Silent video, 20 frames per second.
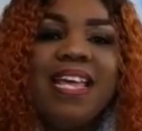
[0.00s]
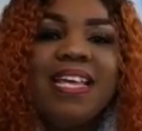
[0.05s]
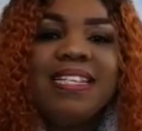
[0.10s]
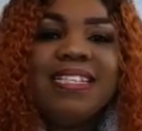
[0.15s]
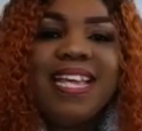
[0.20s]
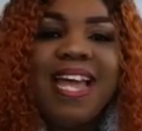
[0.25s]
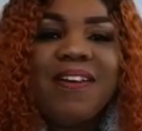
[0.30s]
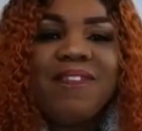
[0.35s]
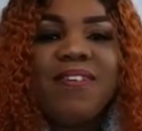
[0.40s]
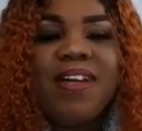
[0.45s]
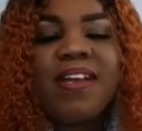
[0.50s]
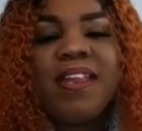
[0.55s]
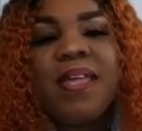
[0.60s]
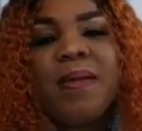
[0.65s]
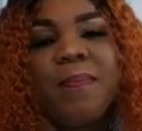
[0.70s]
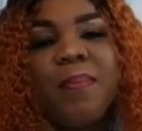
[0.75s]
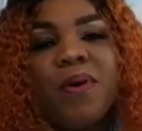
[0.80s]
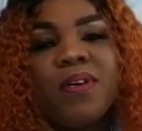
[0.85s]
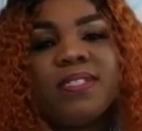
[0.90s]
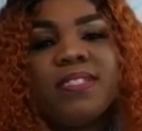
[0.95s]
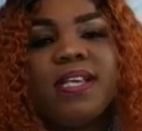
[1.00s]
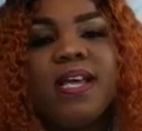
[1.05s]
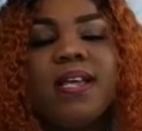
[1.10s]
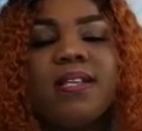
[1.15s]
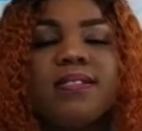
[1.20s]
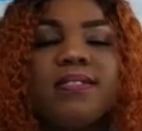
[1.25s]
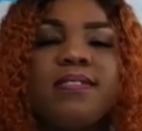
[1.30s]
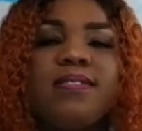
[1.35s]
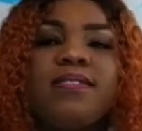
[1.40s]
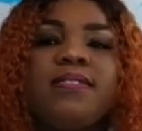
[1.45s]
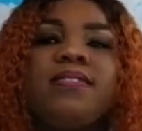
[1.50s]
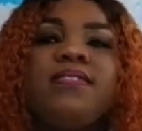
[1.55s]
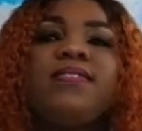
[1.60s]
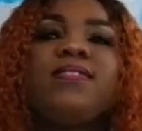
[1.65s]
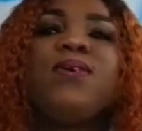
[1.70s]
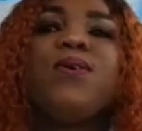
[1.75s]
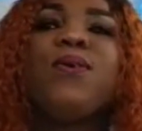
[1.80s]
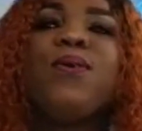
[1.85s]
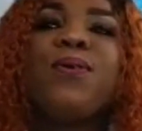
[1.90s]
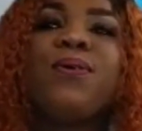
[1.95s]
They are very important.
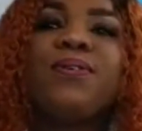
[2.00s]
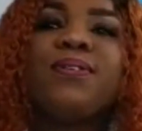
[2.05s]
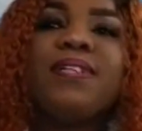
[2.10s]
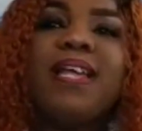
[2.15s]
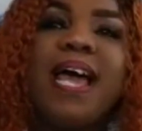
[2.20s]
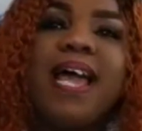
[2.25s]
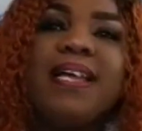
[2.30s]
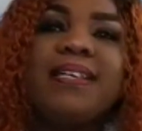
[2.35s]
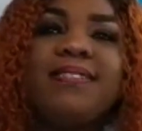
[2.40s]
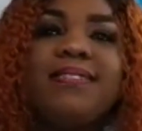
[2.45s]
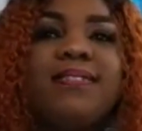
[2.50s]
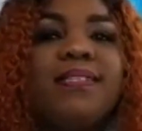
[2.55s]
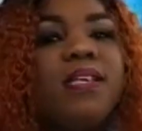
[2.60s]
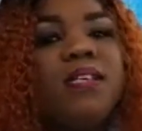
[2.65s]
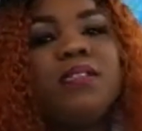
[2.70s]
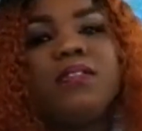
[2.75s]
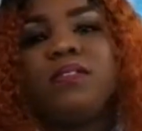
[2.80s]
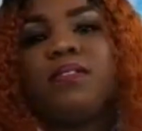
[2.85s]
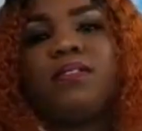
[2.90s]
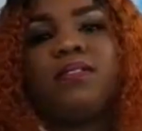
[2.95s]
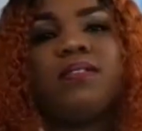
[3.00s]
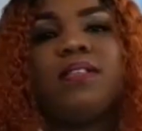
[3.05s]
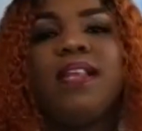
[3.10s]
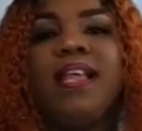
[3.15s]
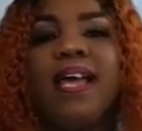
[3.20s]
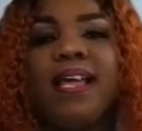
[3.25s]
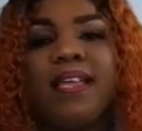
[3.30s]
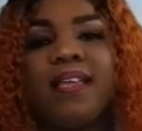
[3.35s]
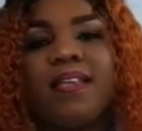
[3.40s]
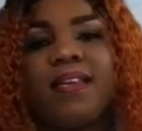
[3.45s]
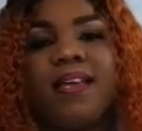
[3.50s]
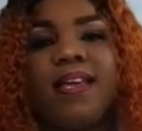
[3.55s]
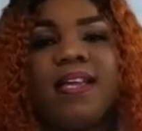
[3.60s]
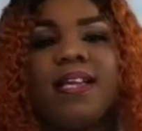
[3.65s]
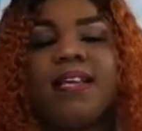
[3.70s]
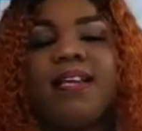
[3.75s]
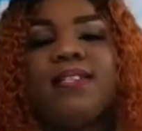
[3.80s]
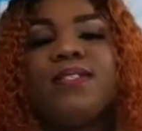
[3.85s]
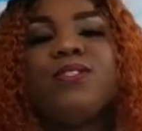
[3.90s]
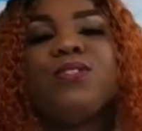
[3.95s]
So that is it. Like, I
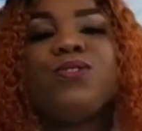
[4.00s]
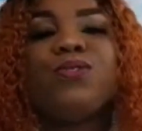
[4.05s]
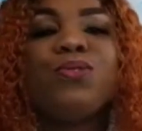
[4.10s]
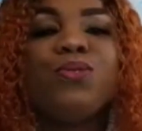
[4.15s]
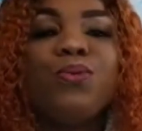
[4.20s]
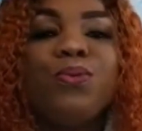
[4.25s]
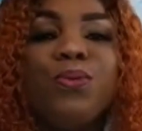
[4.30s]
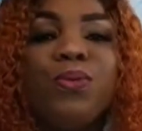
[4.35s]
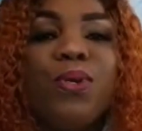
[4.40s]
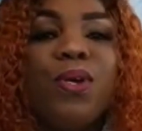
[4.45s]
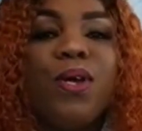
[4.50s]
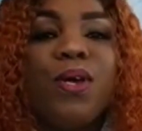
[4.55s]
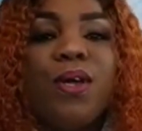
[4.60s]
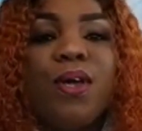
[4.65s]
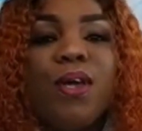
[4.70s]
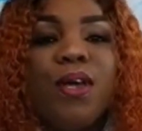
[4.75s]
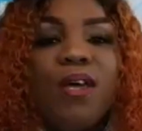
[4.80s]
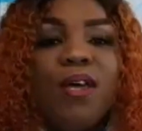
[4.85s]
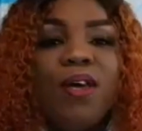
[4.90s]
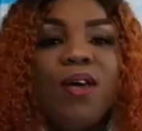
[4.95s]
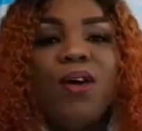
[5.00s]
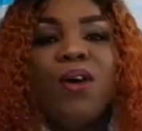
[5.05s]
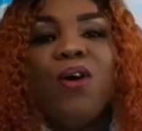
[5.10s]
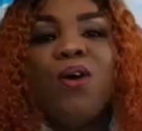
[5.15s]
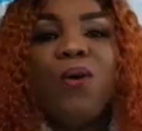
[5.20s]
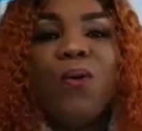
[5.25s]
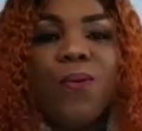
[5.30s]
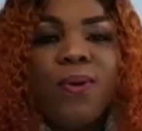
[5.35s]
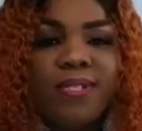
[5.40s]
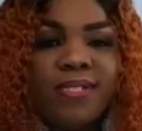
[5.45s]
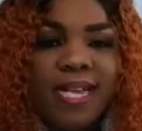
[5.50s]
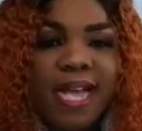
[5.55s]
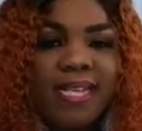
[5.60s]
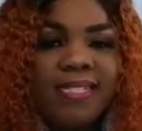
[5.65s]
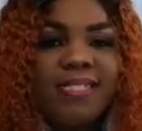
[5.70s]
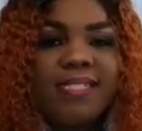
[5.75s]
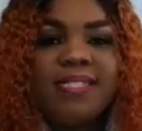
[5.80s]
can't do without